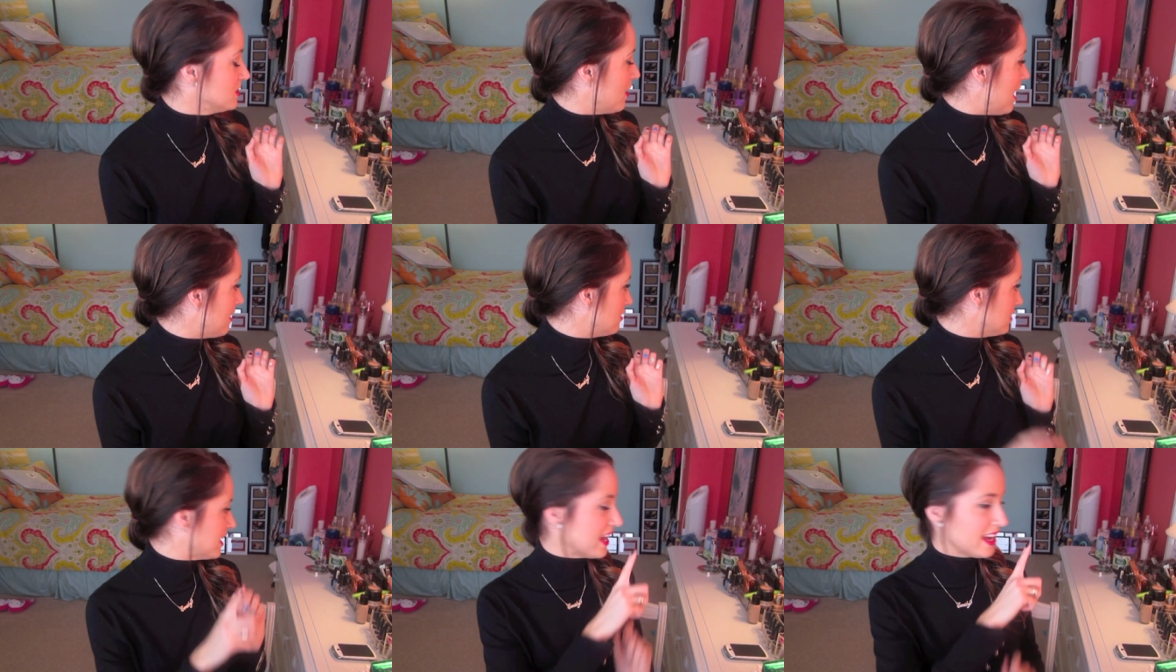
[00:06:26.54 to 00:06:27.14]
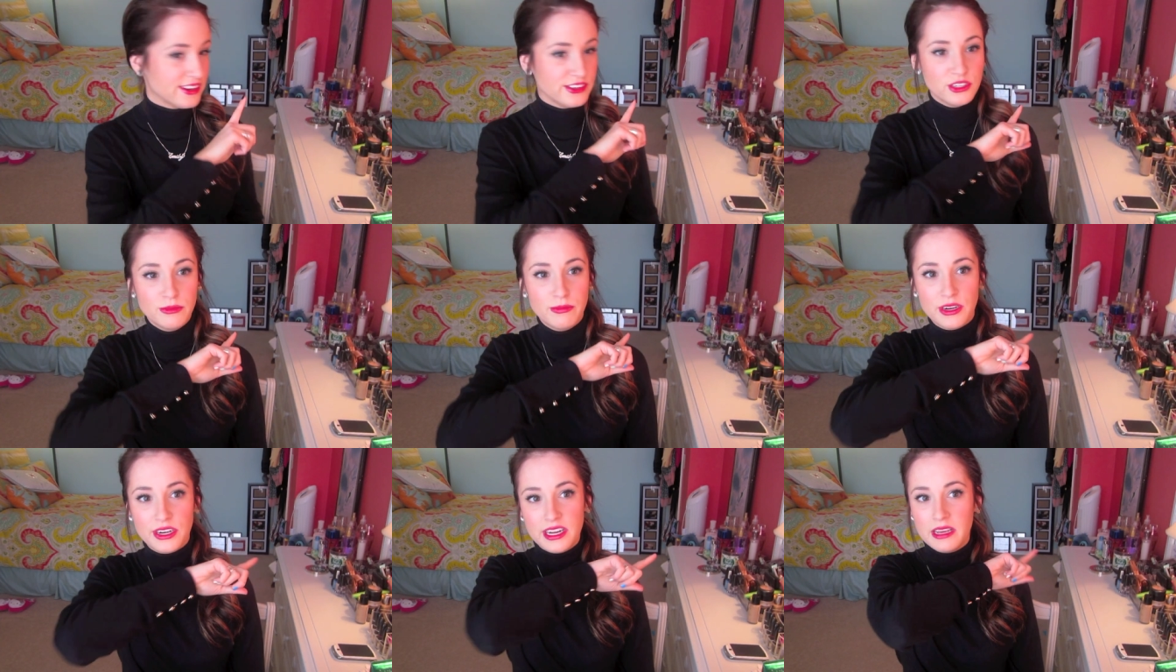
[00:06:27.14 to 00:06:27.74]
so have a candle
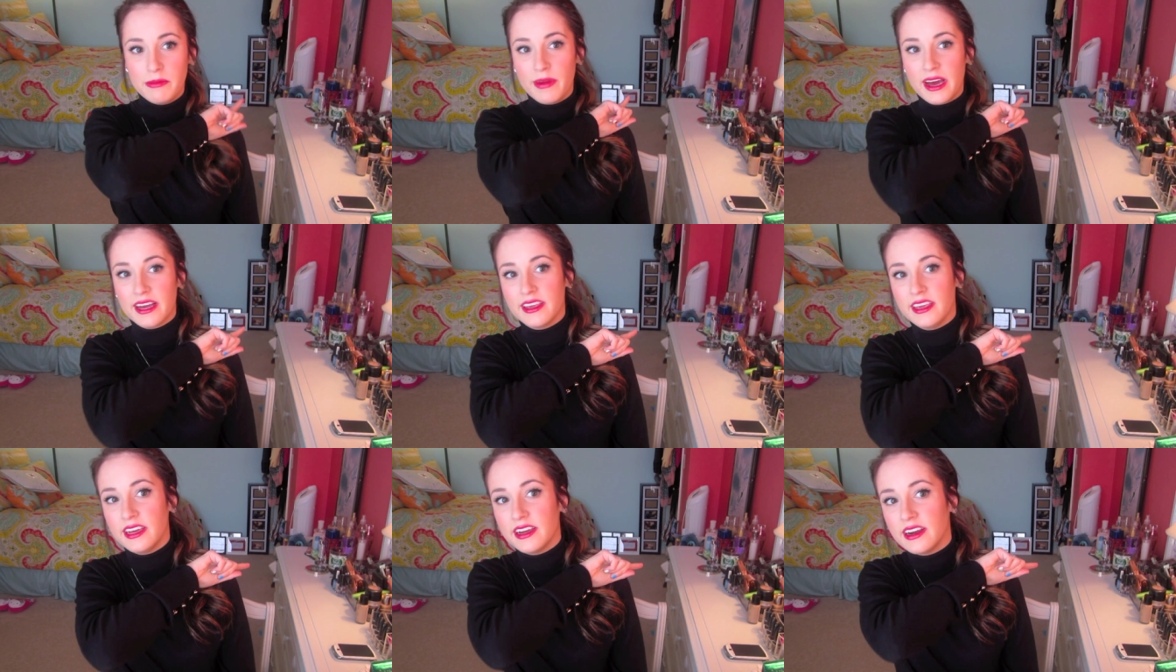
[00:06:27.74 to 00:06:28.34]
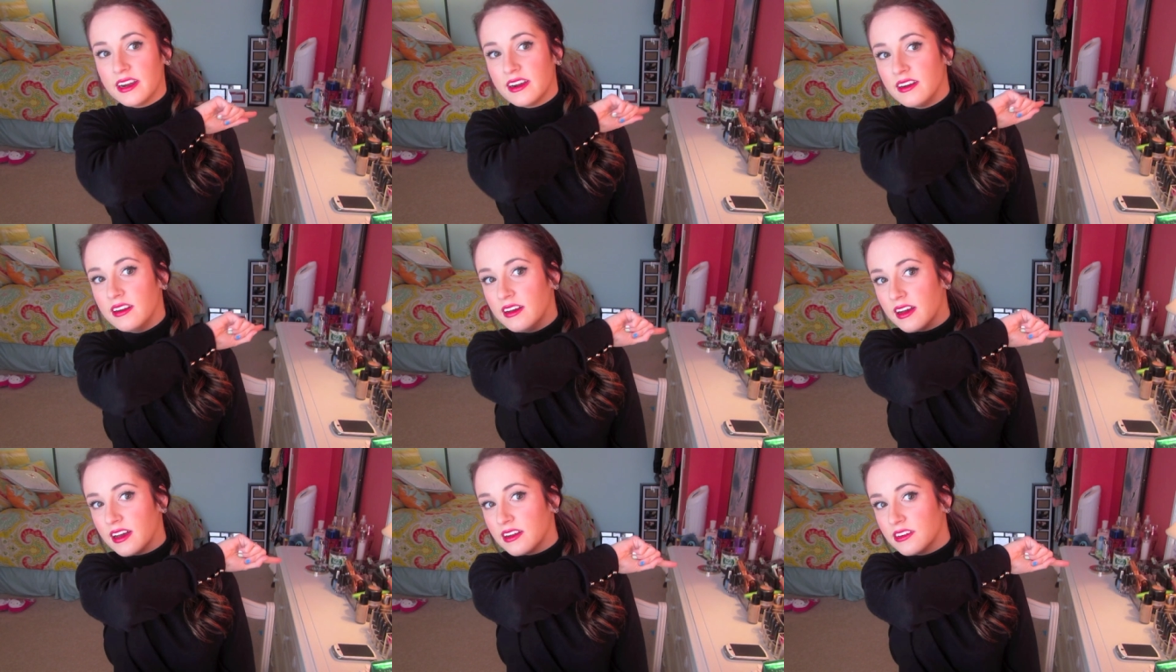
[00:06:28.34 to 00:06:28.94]
burning back here
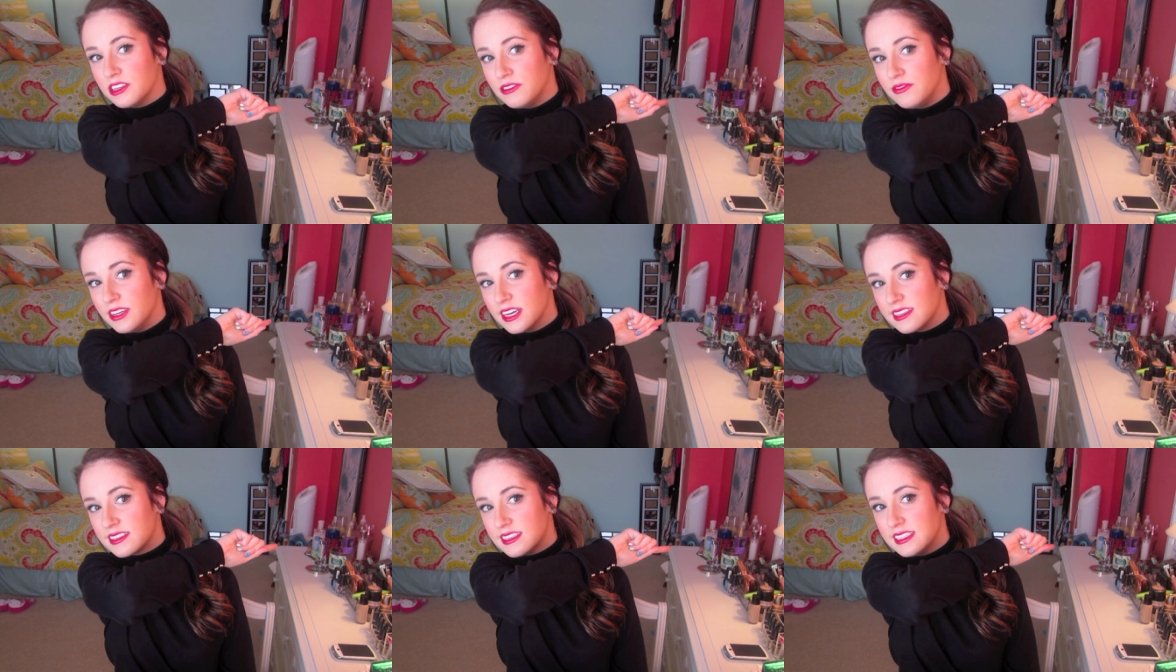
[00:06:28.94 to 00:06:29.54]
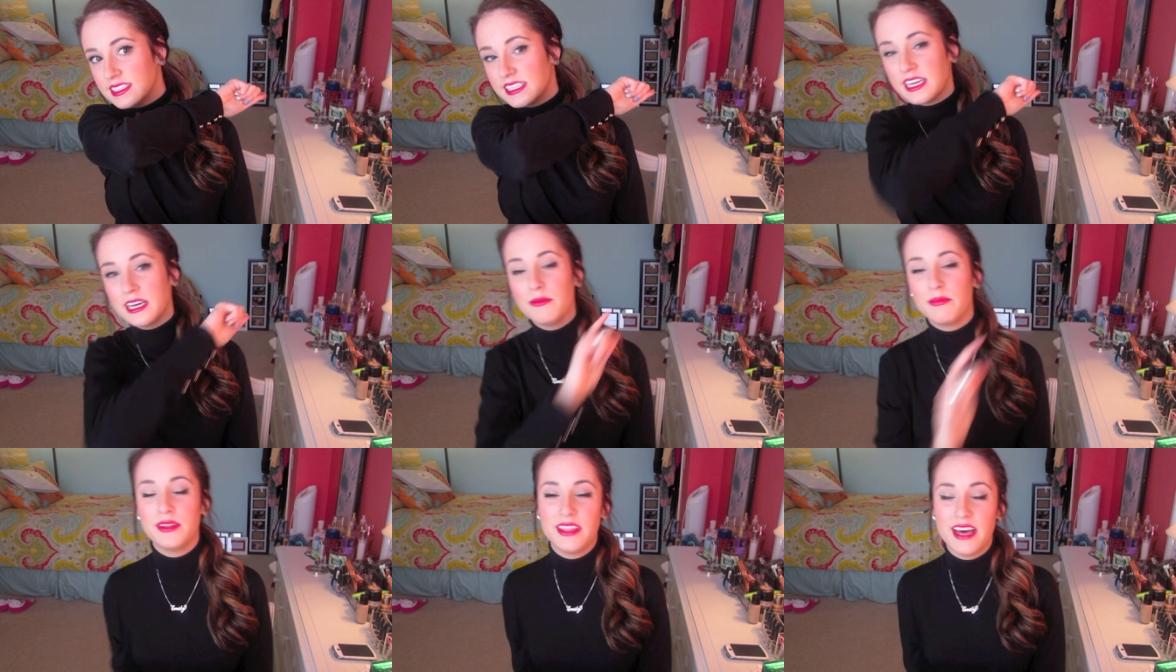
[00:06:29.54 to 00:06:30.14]
I don't know if you guys can see
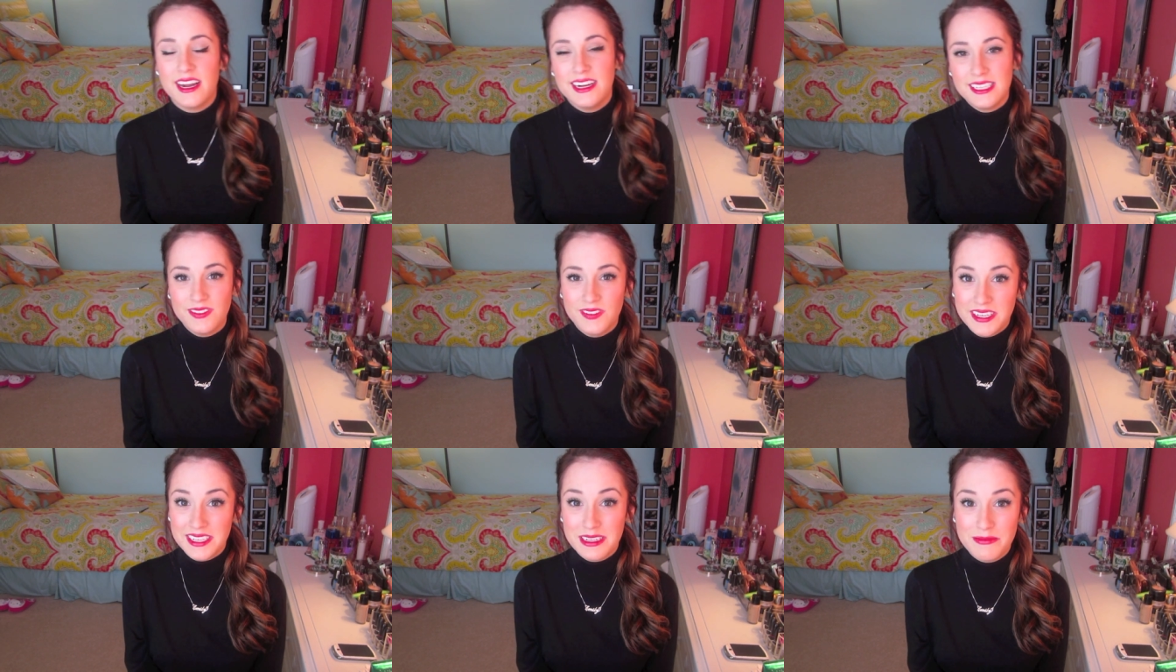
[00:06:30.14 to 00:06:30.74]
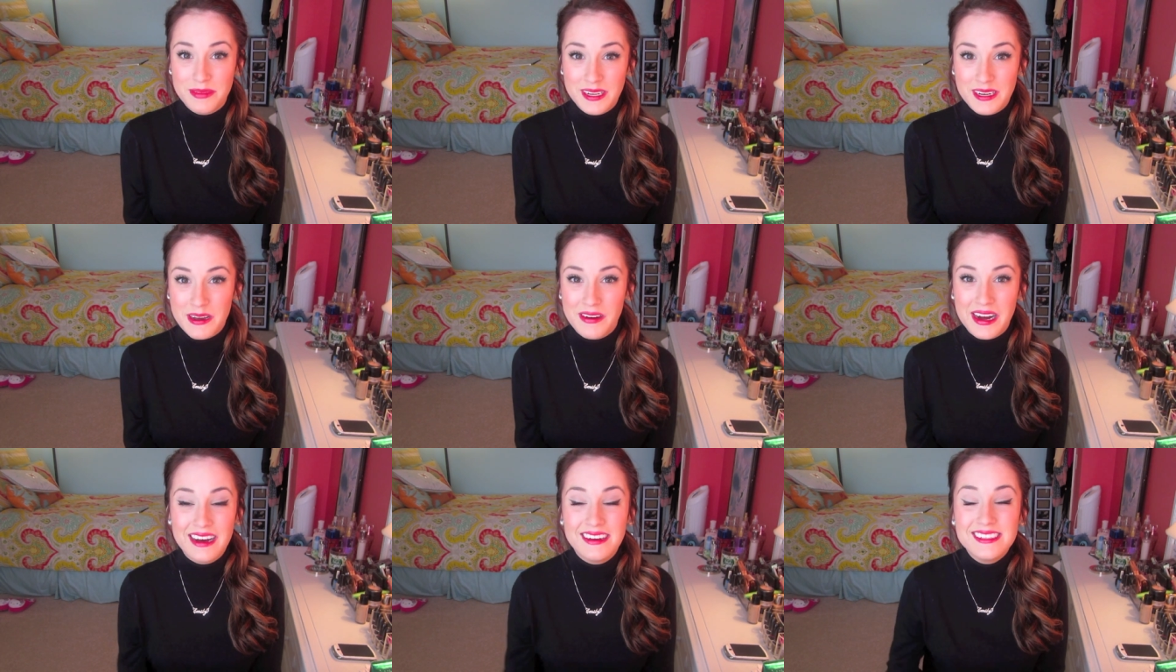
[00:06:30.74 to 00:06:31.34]
it, but that is Vanilla Bean
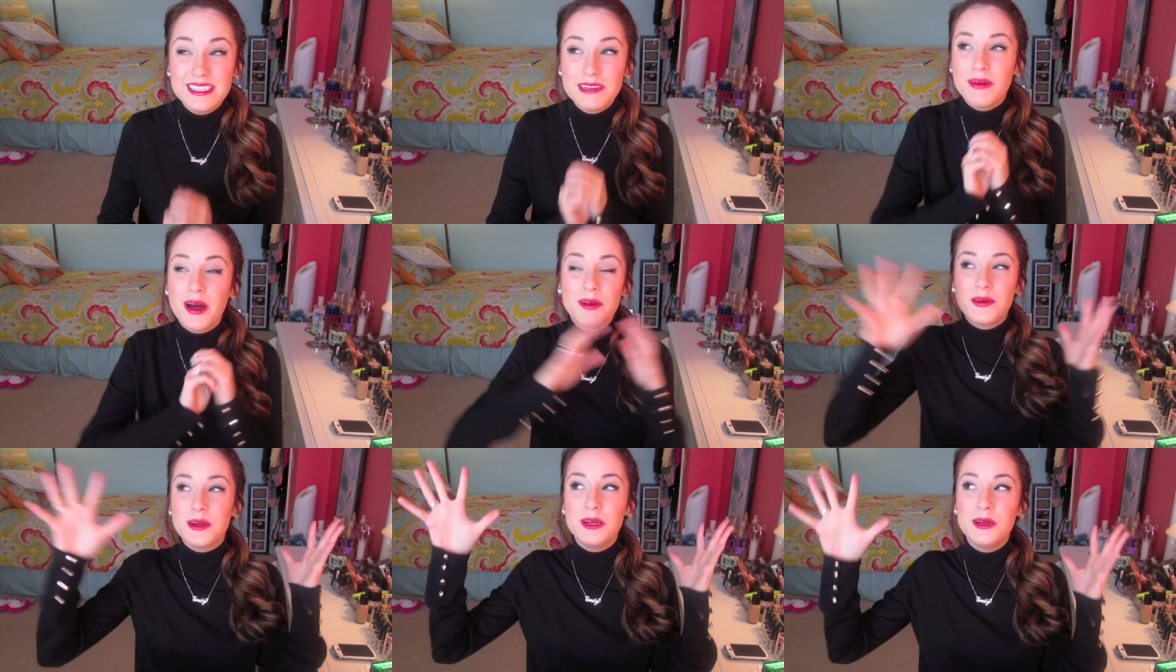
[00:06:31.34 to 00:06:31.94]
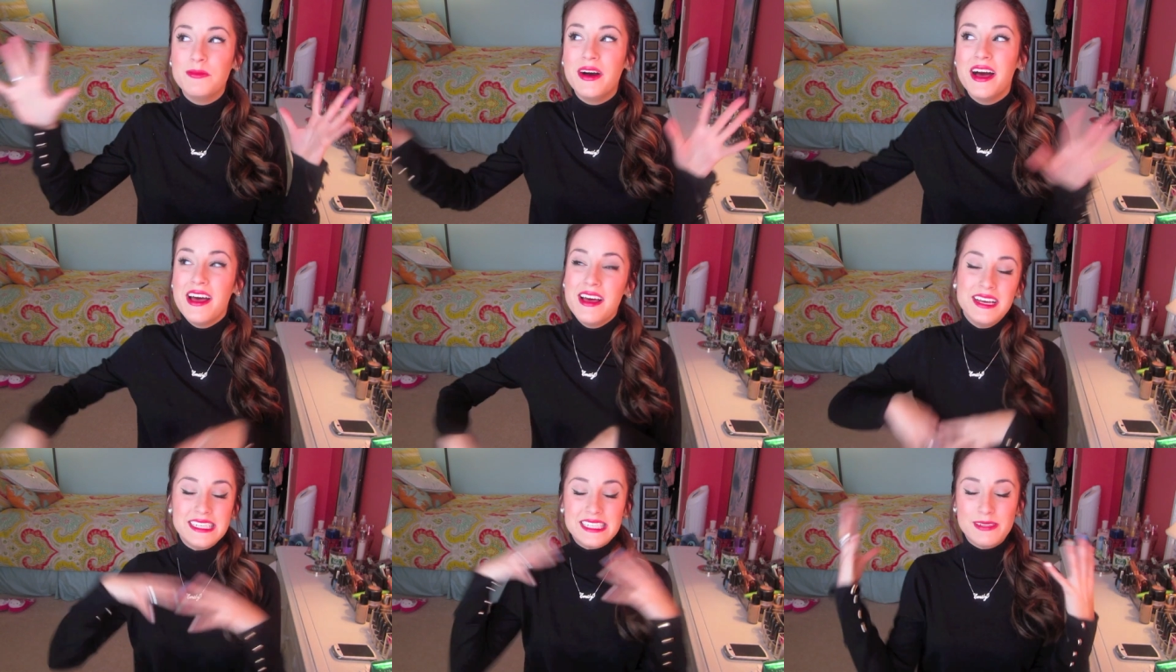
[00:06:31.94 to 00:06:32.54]
Noel is in my room.
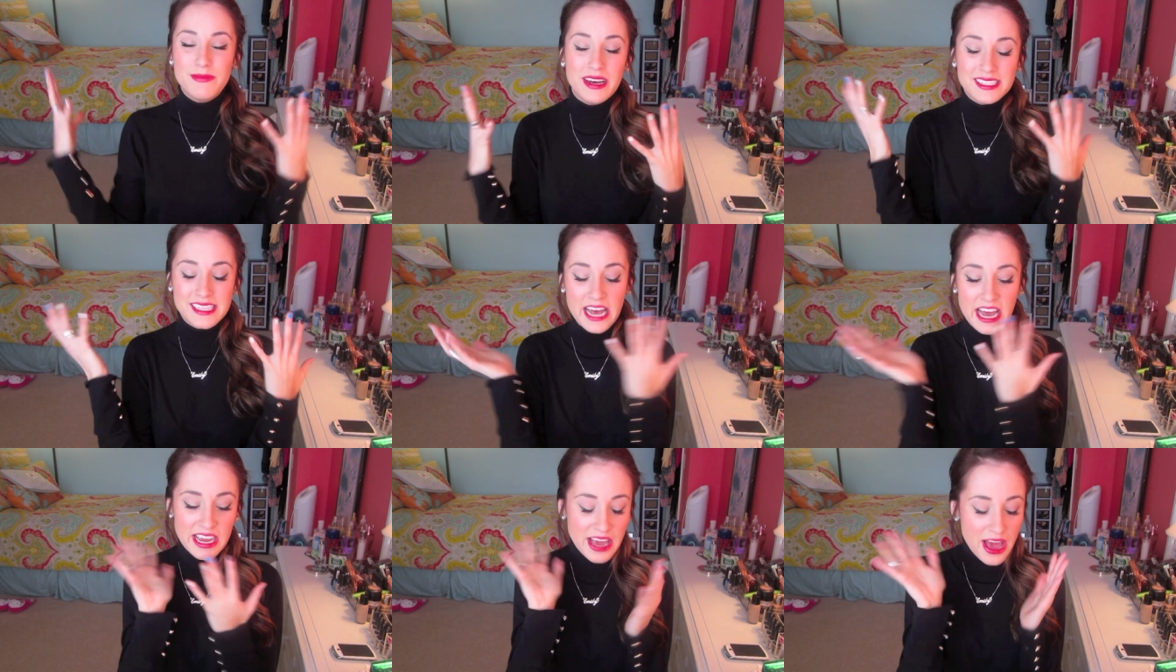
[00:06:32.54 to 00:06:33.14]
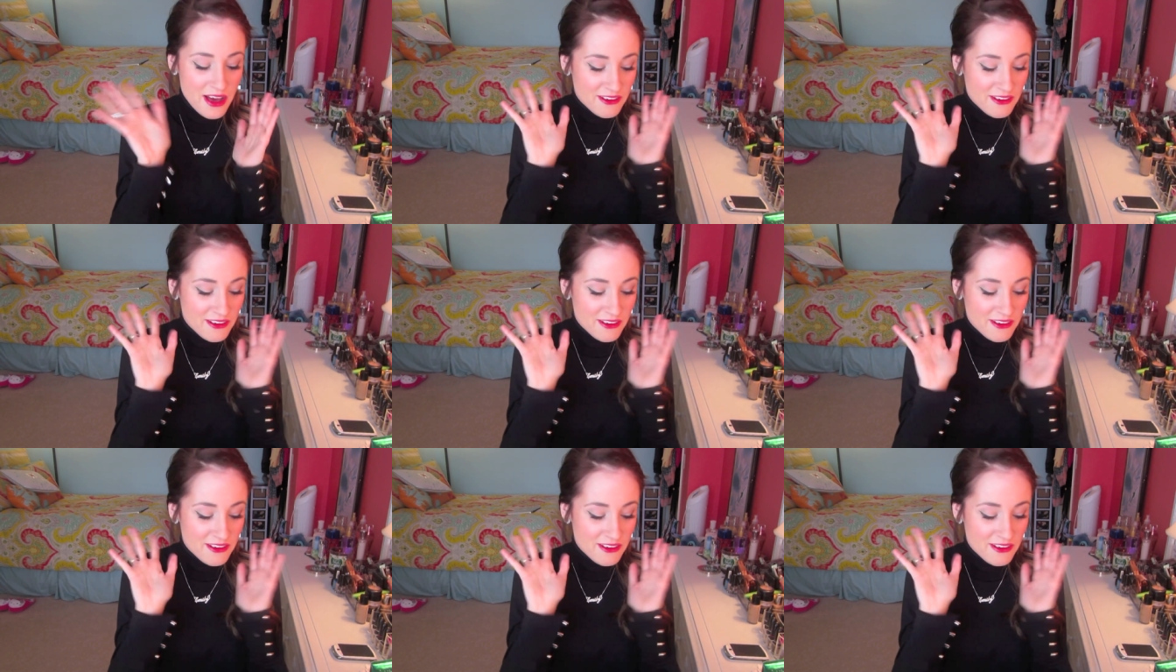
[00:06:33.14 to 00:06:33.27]
Smells like